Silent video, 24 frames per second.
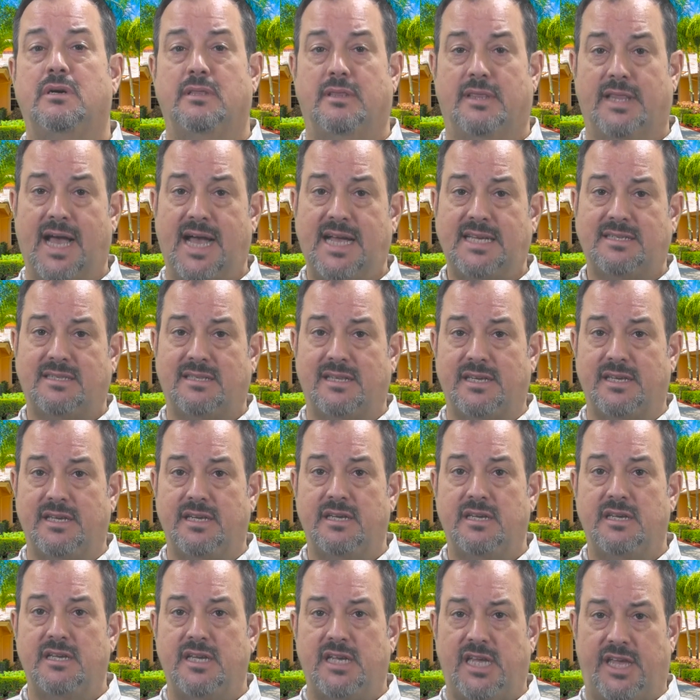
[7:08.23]
Lastly,
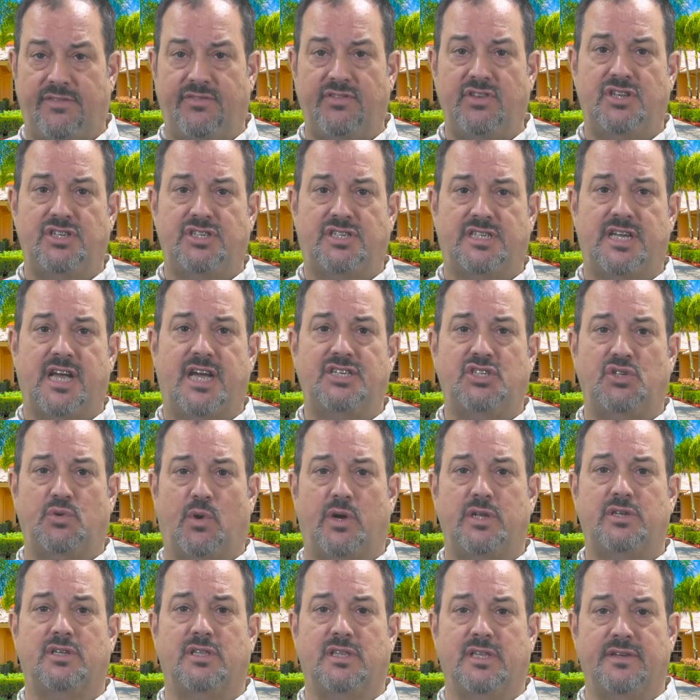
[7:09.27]
if you decide you
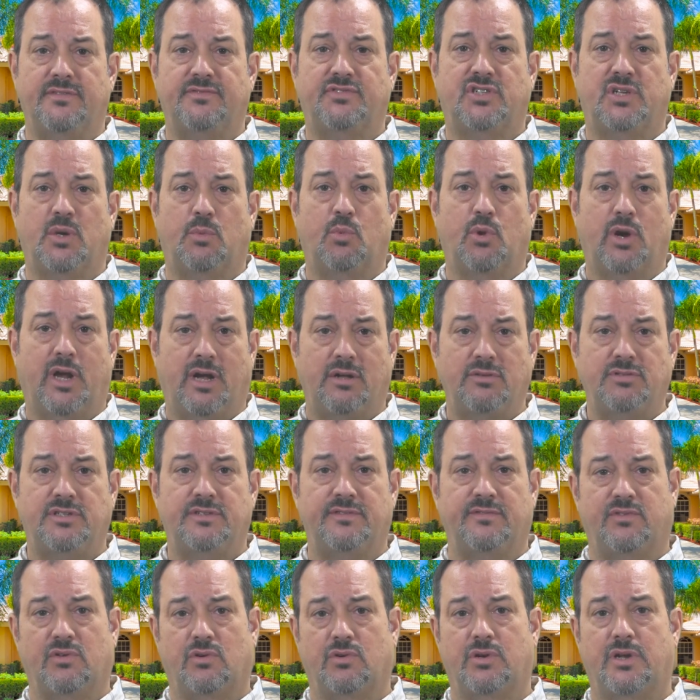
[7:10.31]
want to live somewhere else
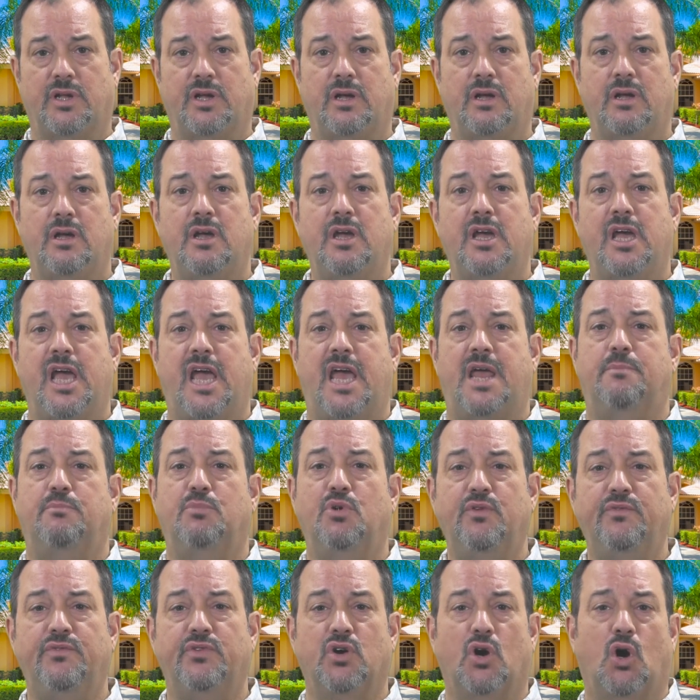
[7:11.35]
in Florida and
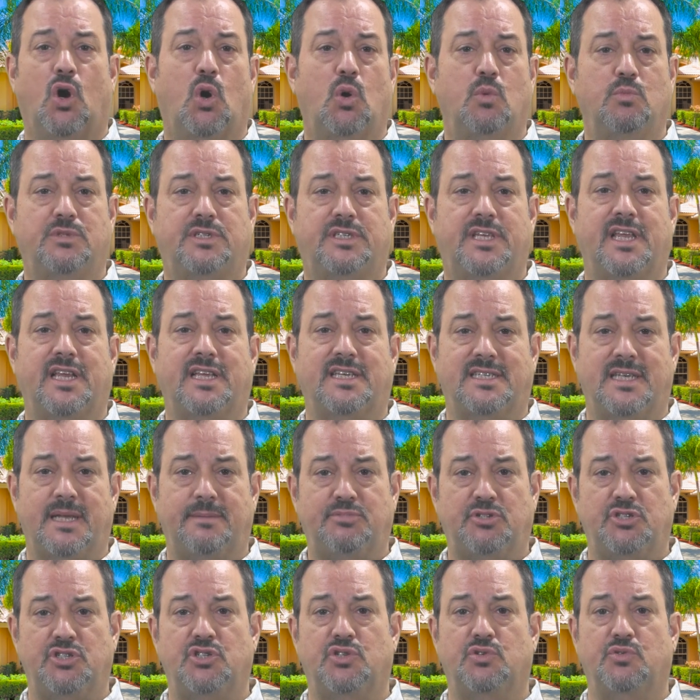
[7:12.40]
move your homestead
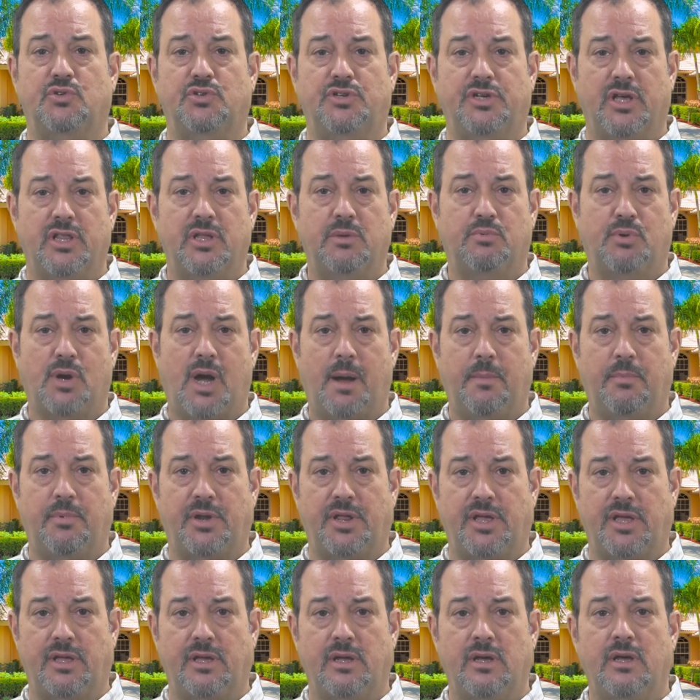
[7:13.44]
exemption to another
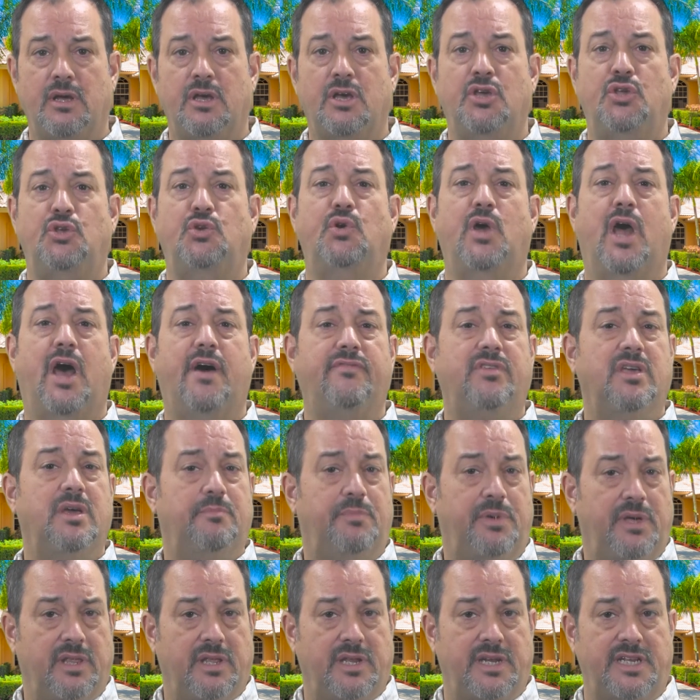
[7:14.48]
property, you have the
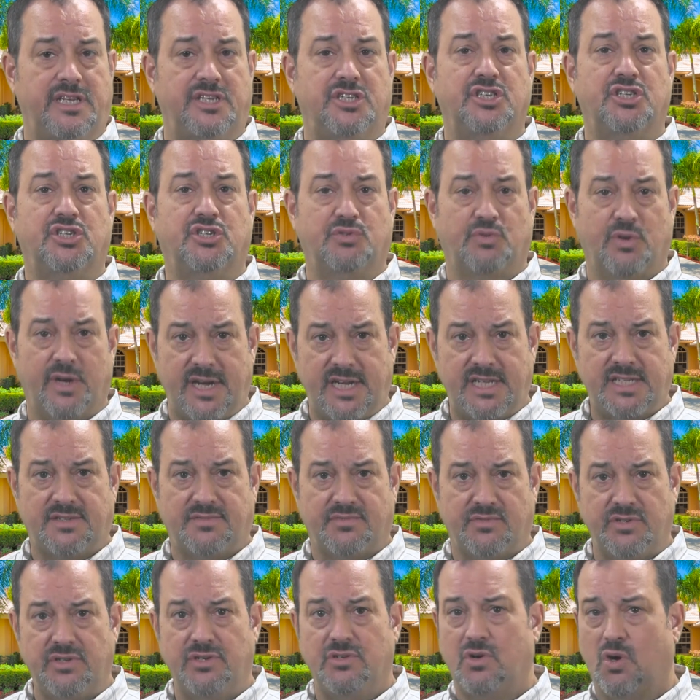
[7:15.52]
ability to
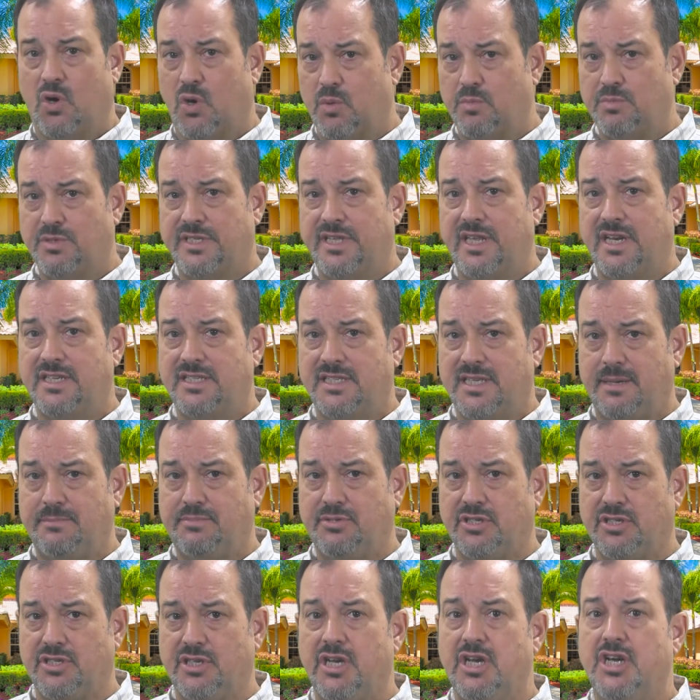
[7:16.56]
transfer your homestead
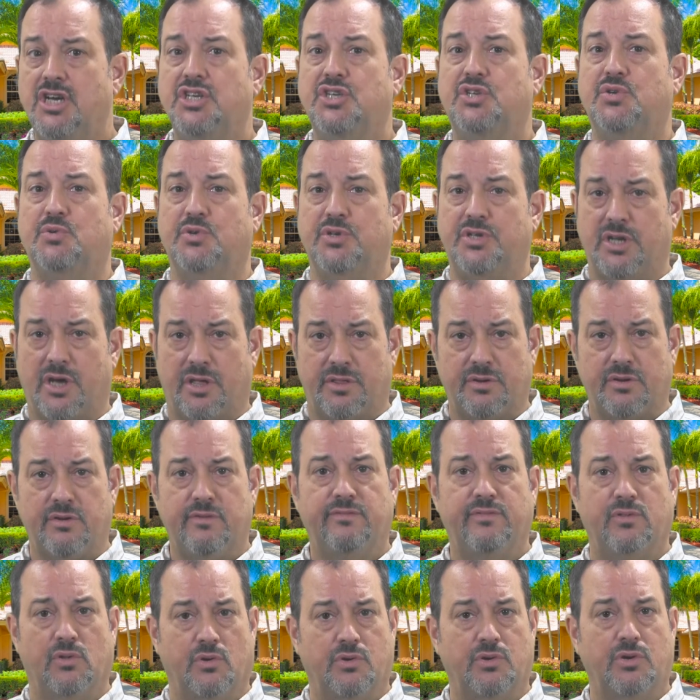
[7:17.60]
exemption to another
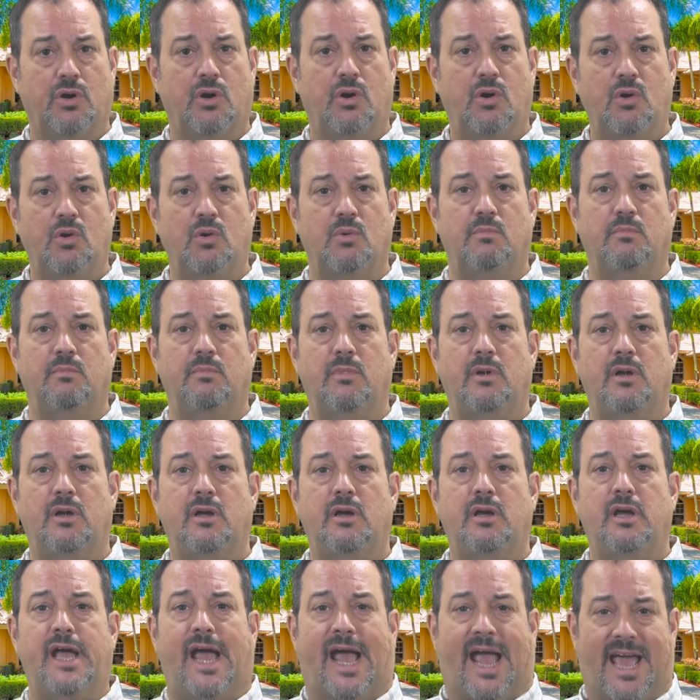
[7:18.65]
Florida home.
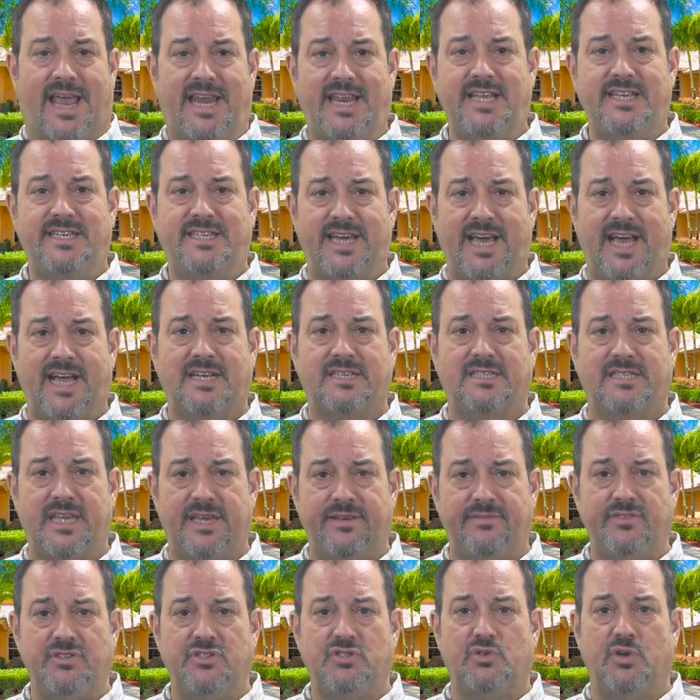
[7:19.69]
Any tax
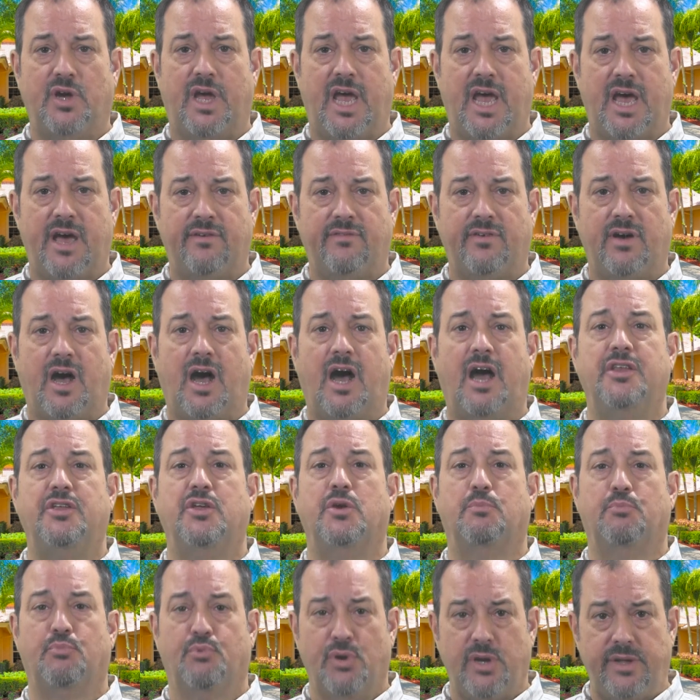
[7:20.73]
savings you have on
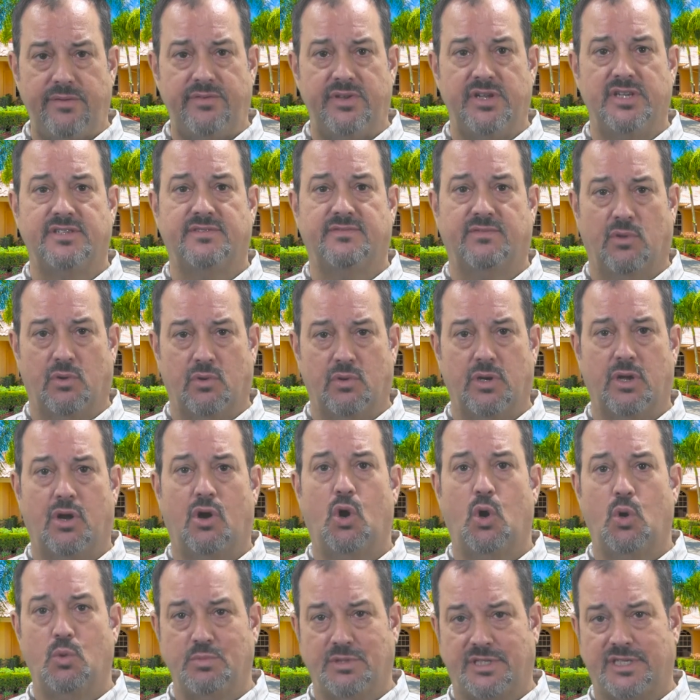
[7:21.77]
your previous Florida
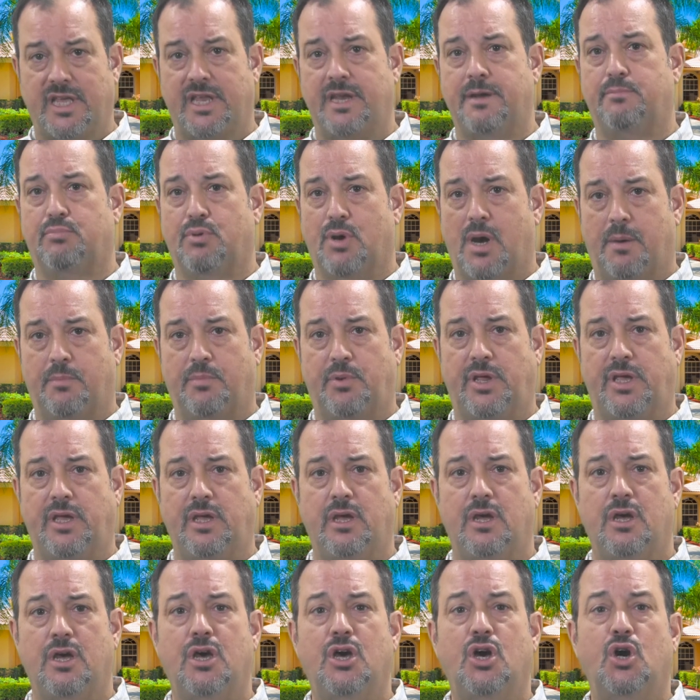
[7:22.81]
homesteaded property
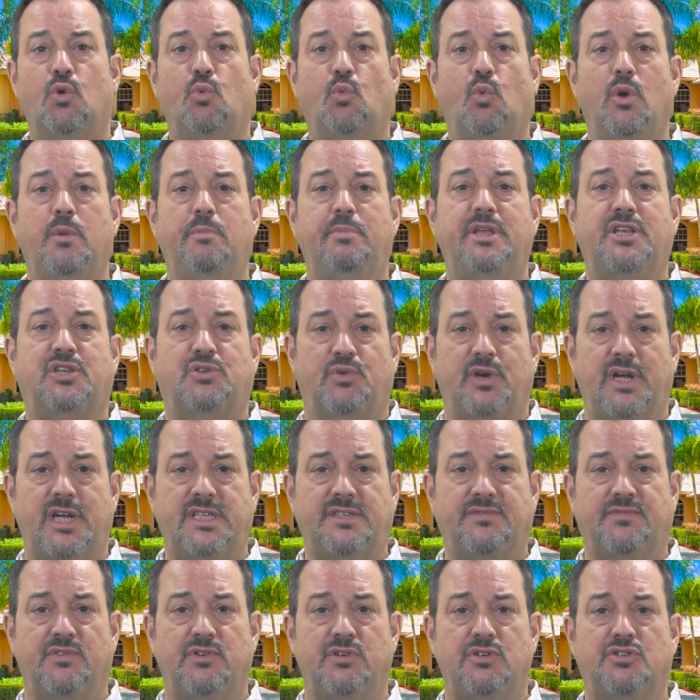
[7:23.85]
would be
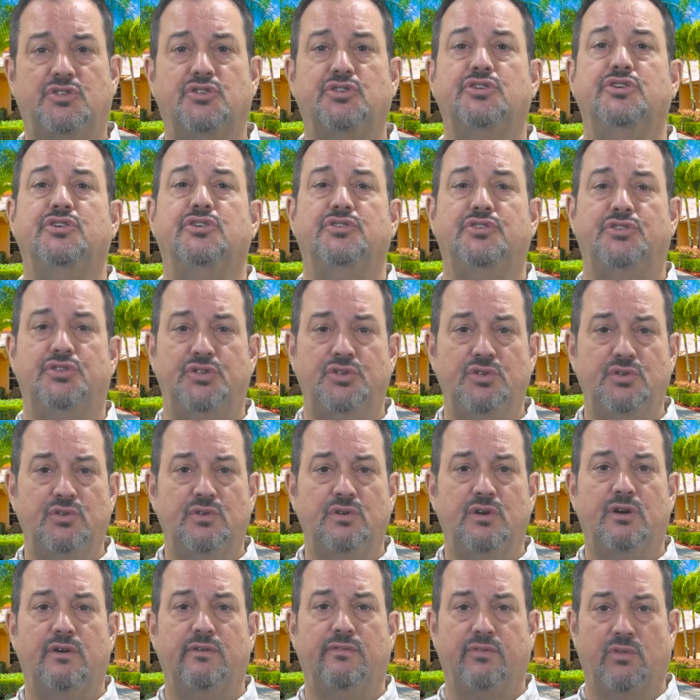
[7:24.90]
transferred to your
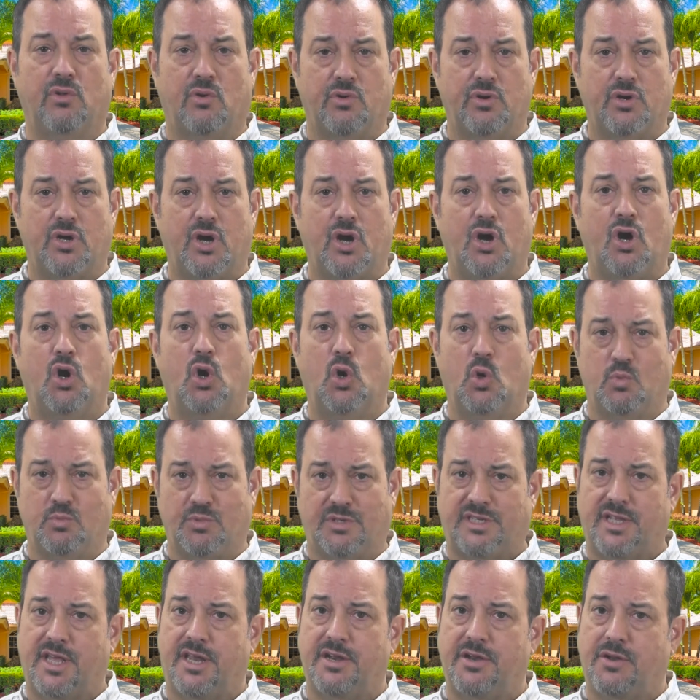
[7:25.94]
new Florida
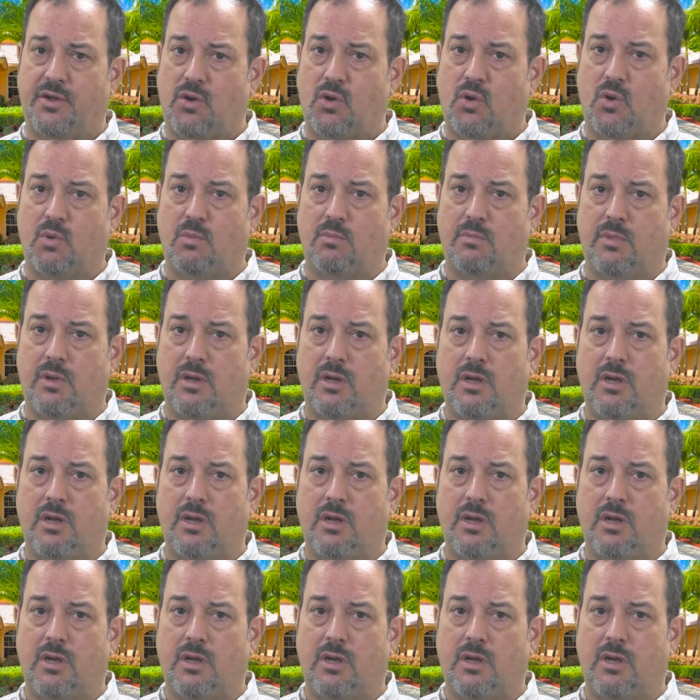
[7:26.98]
homesteaded home.